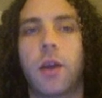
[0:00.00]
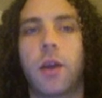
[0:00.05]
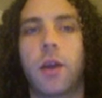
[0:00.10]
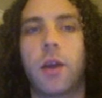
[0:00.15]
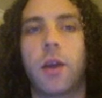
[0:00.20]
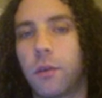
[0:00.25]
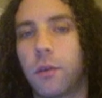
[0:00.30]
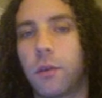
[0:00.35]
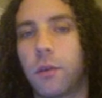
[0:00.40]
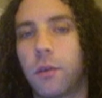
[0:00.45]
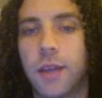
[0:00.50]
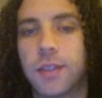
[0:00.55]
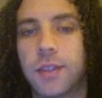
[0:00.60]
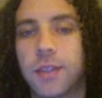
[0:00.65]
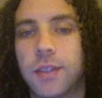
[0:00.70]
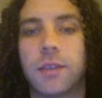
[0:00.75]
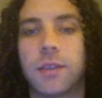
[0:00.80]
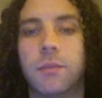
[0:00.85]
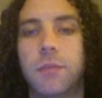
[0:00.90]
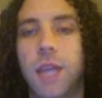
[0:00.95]
or other file
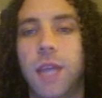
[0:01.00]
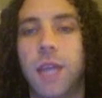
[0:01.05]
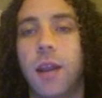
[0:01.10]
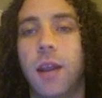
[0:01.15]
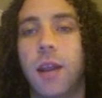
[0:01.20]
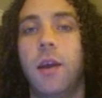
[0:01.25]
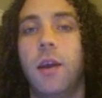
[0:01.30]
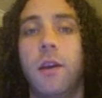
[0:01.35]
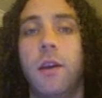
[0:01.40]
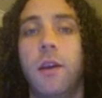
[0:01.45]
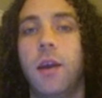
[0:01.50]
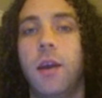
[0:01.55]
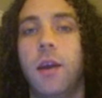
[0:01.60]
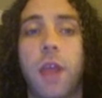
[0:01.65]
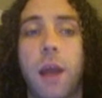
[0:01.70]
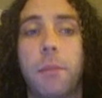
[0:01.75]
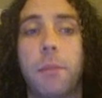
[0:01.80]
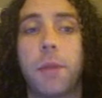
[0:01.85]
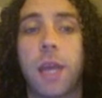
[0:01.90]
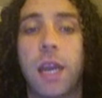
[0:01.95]
system data. For the
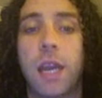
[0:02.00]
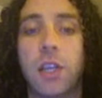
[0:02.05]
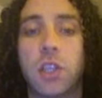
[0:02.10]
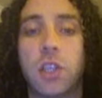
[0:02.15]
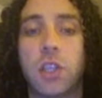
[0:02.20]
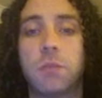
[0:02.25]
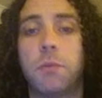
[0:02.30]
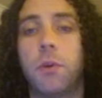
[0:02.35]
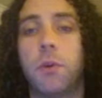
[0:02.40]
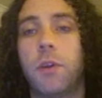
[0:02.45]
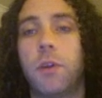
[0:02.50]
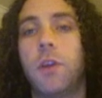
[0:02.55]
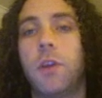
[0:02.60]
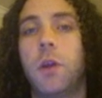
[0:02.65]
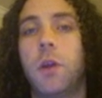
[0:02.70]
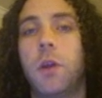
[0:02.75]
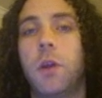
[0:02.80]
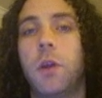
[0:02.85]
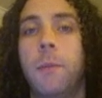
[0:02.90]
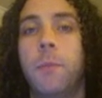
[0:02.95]
application's point of
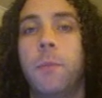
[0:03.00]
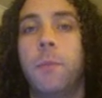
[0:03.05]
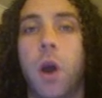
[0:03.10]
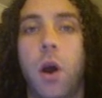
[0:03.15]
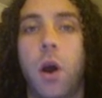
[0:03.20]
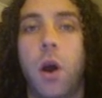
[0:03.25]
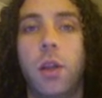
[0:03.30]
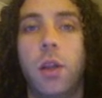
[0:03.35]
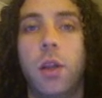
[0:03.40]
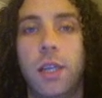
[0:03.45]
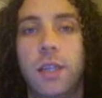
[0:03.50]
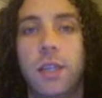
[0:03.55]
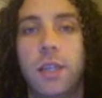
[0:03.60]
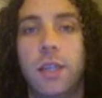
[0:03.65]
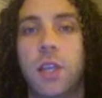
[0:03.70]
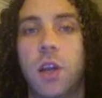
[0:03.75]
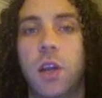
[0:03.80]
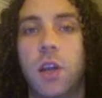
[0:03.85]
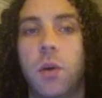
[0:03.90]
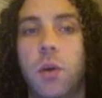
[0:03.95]
view, all it needs
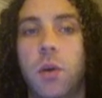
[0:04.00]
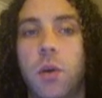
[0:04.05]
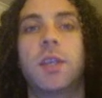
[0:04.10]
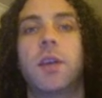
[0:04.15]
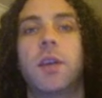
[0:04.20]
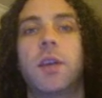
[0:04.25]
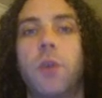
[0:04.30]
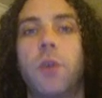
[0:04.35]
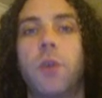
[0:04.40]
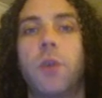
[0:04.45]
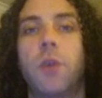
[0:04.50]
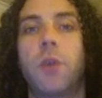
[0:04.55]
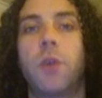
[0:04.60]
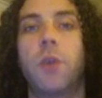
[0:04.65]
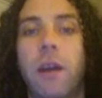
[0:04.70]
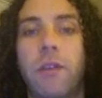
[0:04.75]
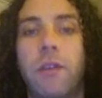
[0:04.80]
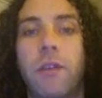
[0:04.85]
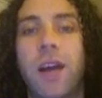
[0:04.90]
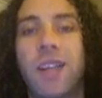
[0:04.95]
to know is, great, now
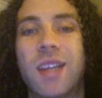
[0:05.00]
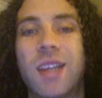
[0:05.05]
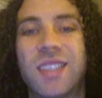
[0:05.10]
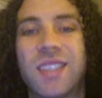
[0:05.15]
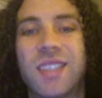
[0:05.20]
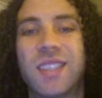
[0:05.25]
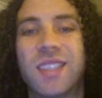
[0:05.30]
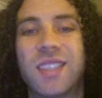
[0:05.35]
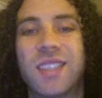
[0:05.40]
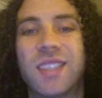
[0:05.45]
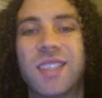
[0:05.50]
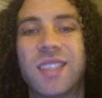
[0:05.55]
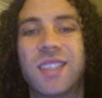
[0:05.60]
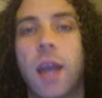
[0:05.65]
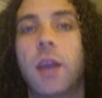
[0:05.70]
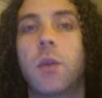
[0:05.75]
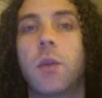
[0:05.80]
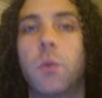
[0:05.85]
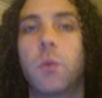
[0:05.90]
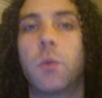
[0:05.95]
I've got somewhere I
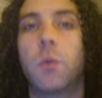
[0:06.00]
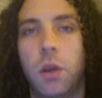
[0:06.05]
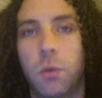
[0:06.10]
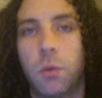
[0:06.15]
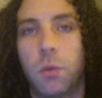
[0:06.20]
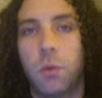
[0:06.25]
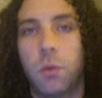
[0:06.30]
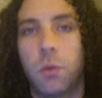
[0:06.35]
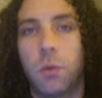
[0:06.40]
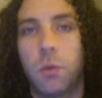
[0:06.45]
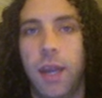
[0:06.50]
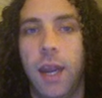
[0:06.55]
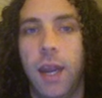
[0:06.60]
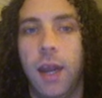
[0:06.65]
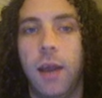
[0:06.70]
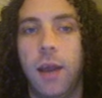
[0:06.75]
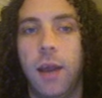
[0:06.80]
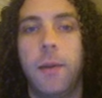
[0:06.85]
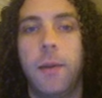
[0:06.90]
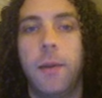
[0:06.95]
can read and write data.
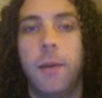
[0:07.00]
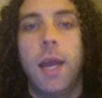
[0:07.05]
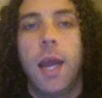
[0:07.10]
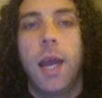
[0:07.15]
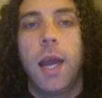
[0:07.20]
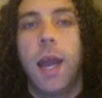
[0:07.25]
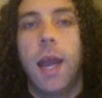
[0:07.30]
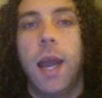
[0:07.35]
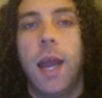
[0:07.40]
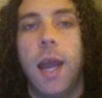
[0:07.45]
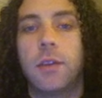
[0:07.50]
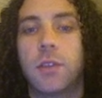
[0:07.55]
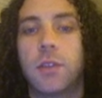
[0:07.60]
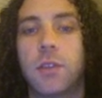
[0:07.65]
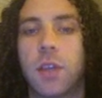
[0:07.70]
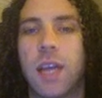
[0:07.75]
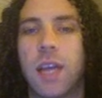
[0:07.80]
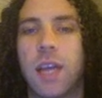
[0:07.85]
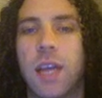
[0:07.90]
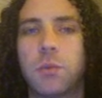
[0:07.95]
And
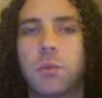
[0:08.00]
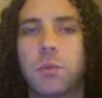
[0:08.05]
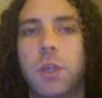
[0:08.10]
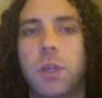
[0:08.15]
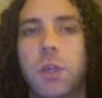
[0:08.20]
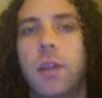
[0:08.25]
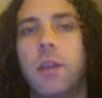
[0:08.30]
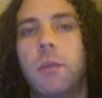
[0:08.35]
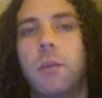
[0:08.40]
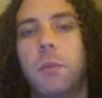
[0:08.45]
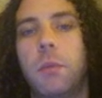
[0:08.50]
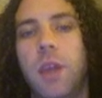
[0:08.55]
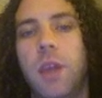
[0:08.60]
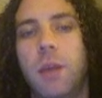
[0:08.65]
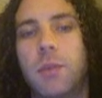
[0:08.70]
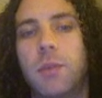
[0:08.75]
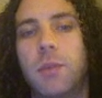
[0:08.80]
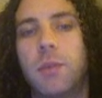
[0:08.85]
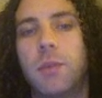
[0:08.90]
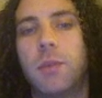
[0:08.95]
so that's really the
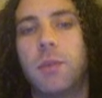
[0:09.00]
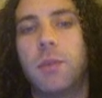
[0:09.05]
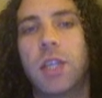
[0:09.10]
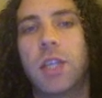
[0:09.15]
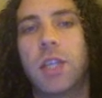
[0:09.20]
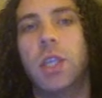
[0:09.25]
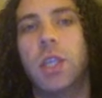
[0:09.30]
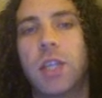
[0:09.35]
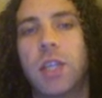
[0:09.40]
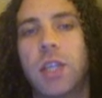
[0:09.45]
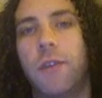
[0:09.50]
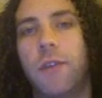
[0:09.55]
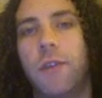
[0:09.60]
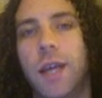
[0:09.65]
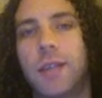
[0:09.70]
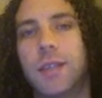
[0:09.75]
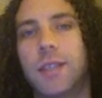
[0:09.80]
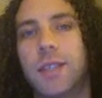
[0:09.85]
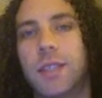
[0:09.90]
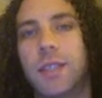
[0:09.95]
abstraction that a
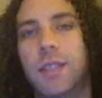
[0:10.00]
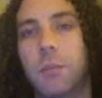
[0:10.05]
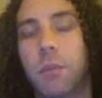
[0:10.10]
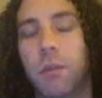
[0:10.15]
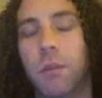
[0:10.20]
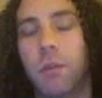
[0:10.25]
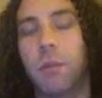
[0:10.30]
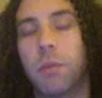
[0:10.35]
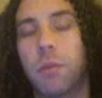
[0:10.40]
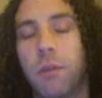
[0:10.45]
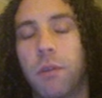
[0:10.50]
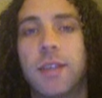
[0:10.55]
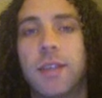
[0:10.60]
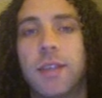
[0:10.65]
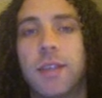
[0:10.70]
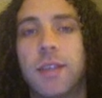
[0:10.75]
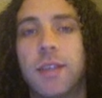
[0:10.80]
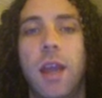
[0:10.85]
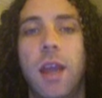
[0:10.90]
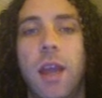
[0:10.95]
file system provides.
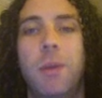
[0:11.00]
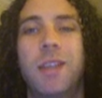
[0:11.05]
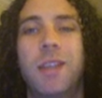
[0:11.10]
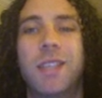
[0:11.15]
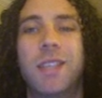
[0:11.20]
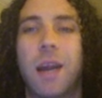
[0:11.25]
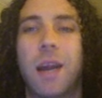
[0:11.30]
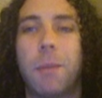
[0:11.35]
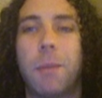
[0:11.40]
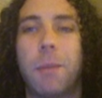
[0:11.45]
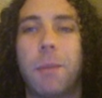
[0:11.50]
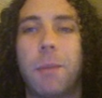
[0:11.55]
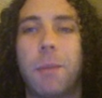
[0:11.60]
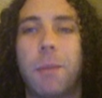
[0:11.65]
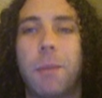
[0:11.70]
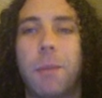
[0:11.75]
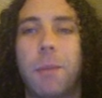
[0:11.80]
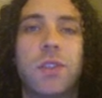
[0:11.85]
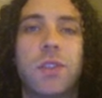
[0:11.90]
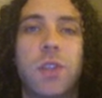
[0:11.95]
It means that
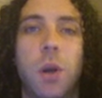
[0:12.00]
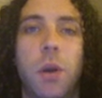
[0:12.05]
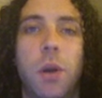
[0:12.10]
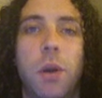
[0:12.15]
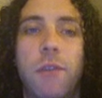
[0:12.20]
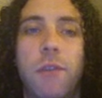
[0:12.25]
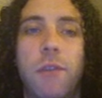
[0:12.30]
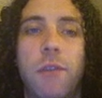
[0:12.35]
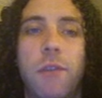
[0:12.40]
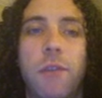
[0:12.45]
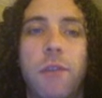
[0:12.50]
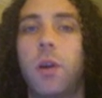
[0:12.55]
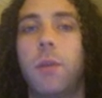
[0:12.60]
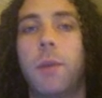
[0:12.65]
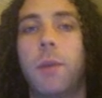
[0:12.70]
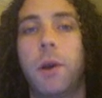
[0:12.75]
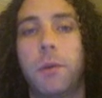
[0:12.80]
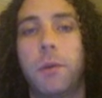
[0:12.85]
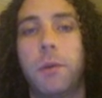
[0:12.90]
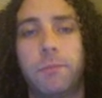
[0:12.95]
applications don't have to worry
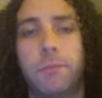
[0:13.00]
about